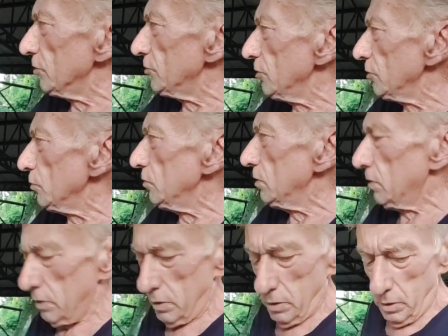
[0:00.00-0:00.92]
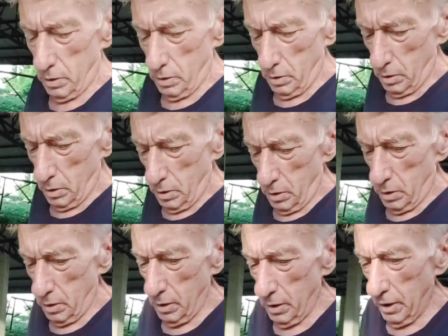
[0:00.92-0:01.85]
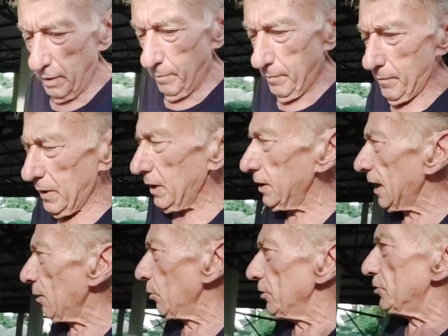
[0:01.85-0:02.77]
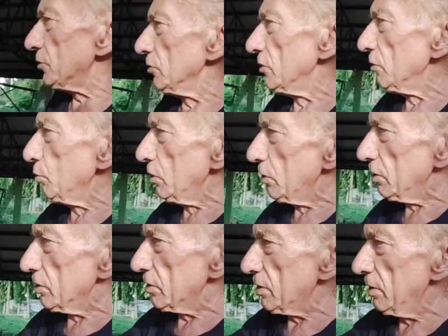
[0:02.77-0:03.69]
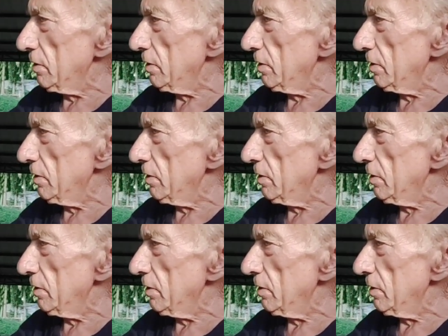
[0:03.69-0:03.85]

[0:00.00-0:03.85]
do and how it's going to work